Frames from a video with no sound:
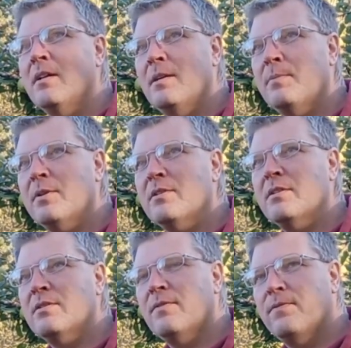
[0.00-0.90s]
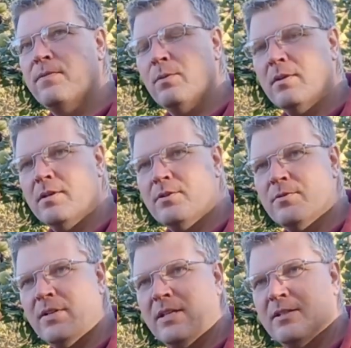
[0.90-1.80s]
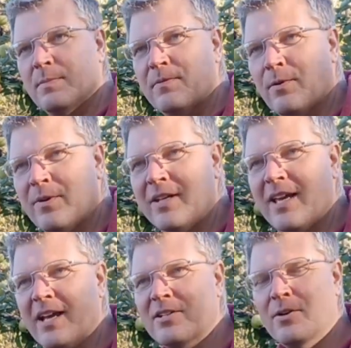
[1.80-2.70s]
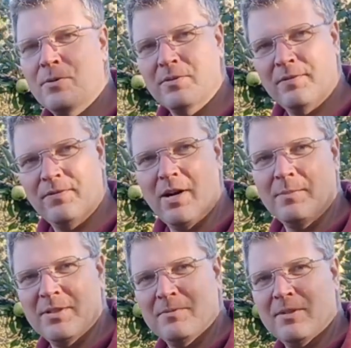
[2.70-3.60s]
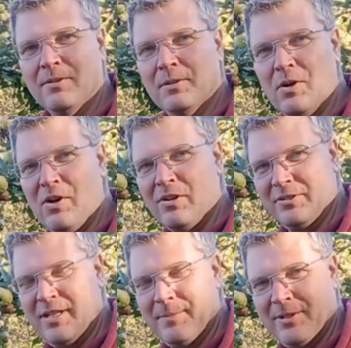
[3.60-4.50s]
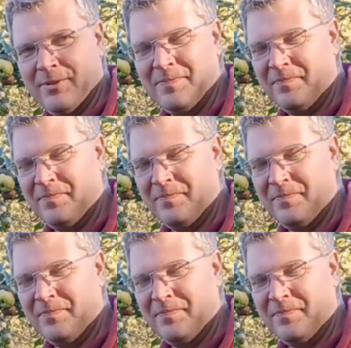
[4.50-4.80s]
purchased 4 trees before he actually owned the farm. This was a long time ago.